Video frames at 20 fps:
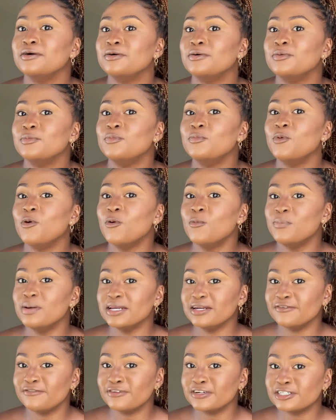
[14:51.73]
more
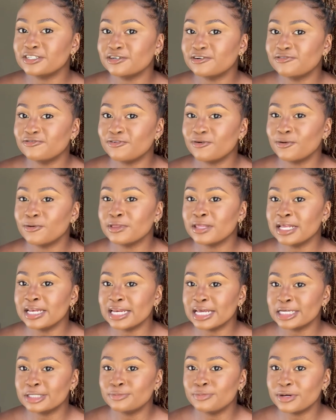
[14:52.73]
beneficial for the
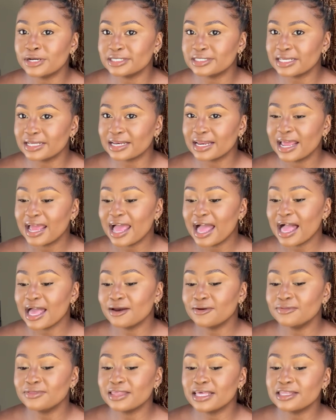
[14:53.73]
next person, I
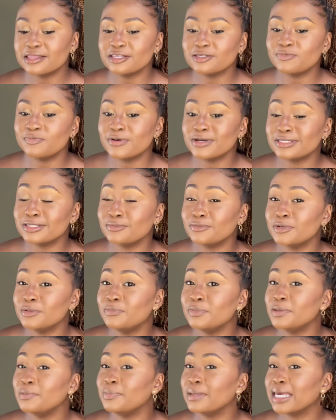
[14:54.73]
don't think this person would
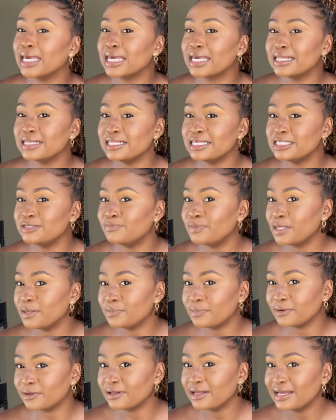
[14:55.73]
be begging these
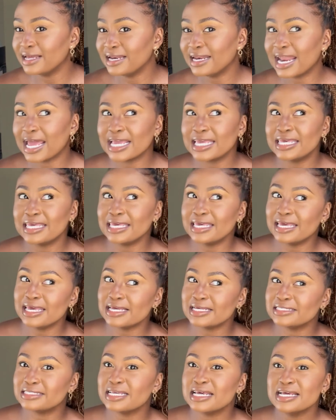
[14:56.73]
people like he
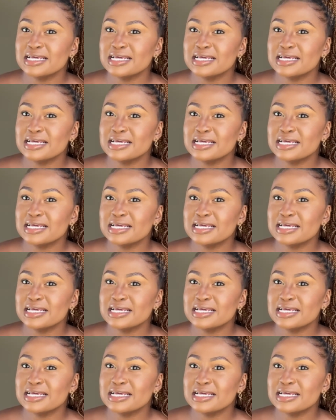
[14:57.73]
is.